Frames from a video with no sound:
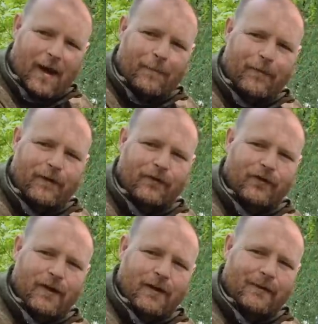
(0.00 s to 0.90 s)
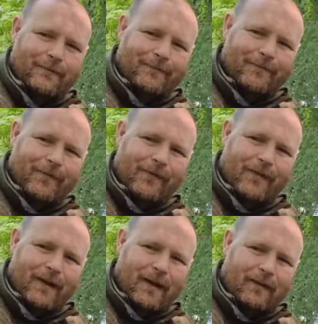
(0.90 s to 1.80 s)
I appreciate it.
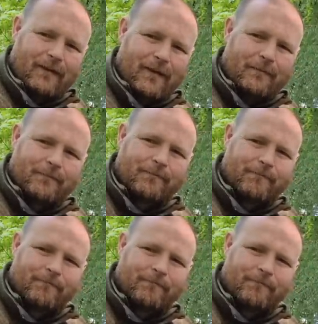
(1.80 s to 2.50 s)
See you next time.